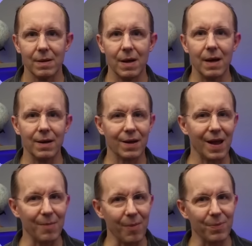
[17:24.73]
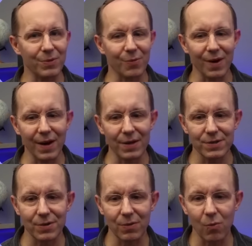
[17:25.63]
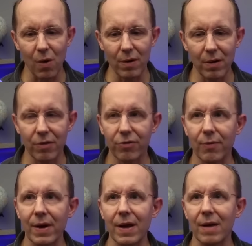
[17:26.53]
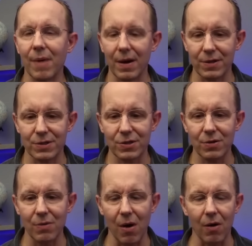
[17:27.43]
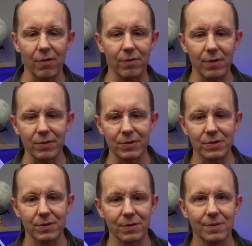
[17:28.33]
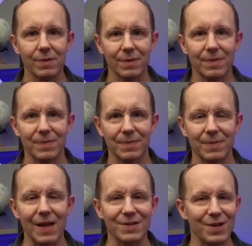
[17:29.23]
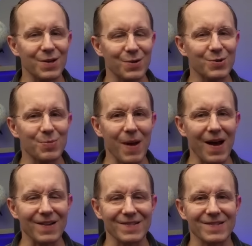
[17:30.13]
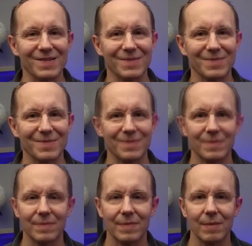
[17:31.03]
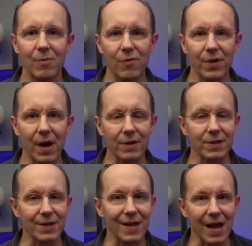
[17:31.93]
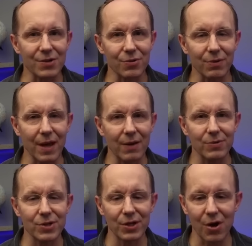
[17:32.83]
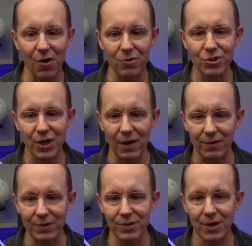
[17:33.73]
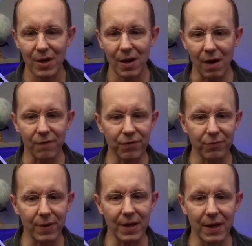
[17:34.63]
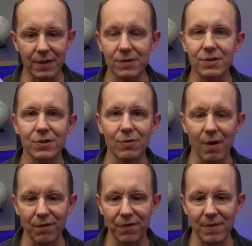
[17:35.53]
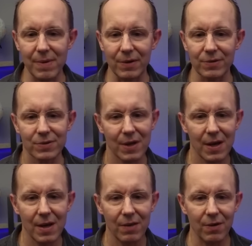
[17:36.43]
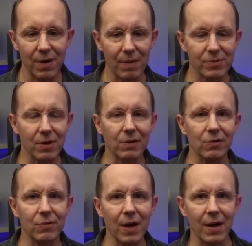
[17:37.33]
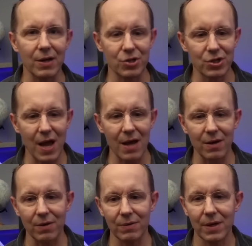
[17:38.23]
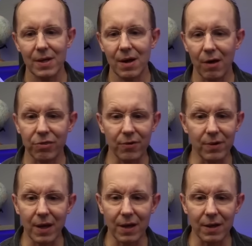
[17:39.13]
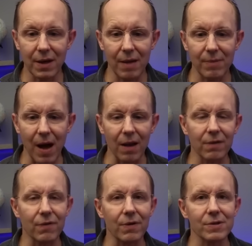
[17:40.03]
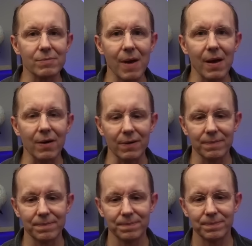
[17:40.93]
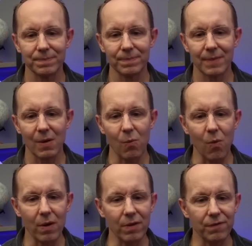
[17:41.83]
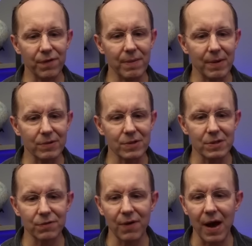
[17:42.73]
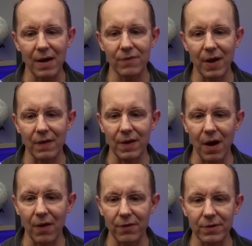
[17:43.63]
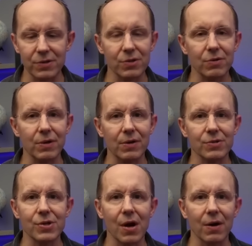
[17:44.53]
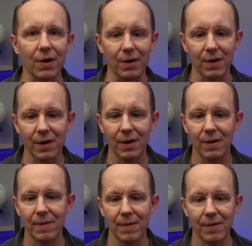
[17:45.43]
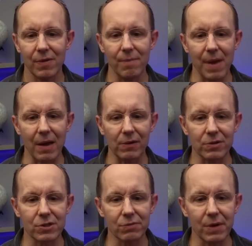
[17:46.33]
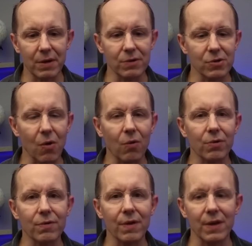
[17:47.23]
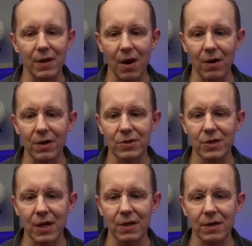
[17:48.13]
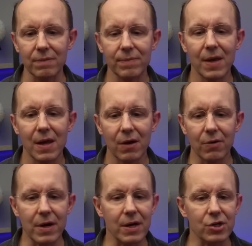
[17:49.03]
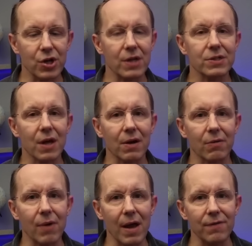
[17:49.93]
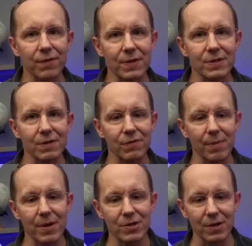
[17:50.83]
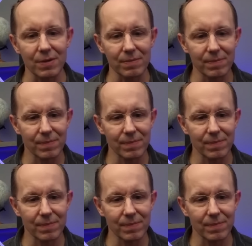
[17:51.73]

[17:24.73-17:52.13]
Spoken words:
And it came up with the right answer. 1, 3, and -2 are the roots. That's a huge pass. Moving on to natural language and code challenge. Of 3 kittens, 2 are females. Their names are Luna and Shadow. A third kitten named Oliver is male. One of the females is 5 and the other is 2 years younger. The male is 3 years older than the youngest kitten. Create a JSON array for this information.